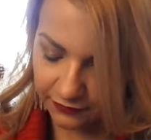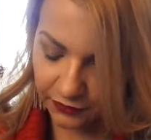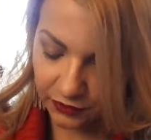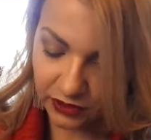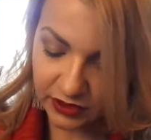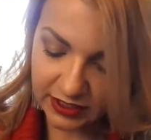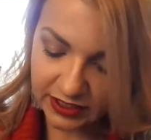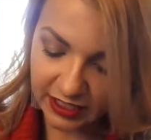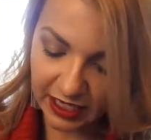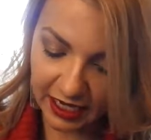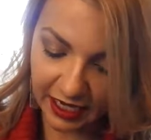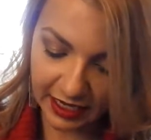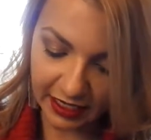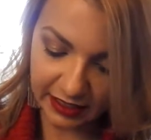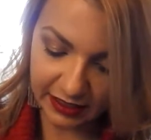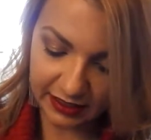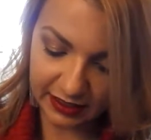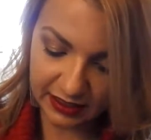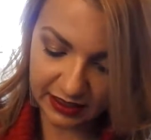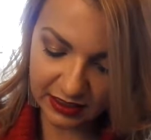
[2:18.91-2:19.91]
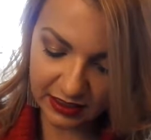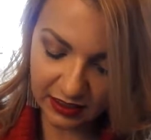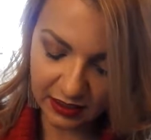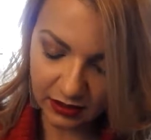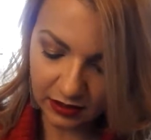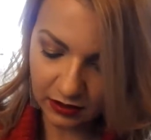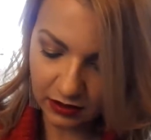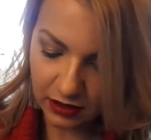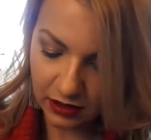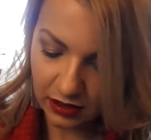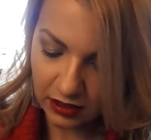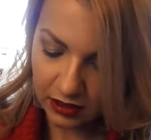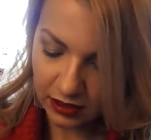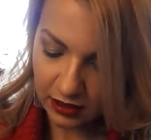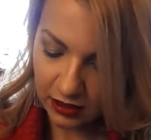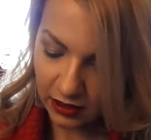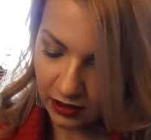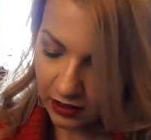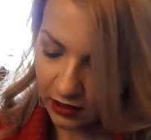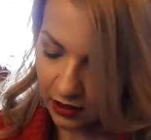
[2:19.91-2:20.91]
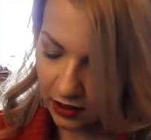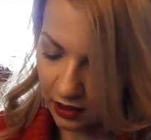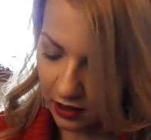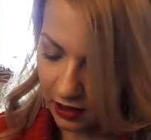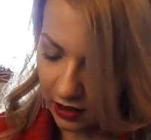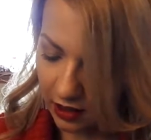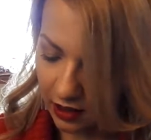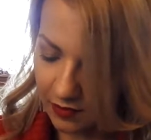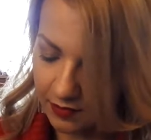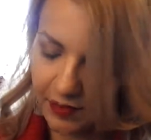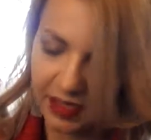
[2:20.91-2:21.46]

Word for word: full size uh,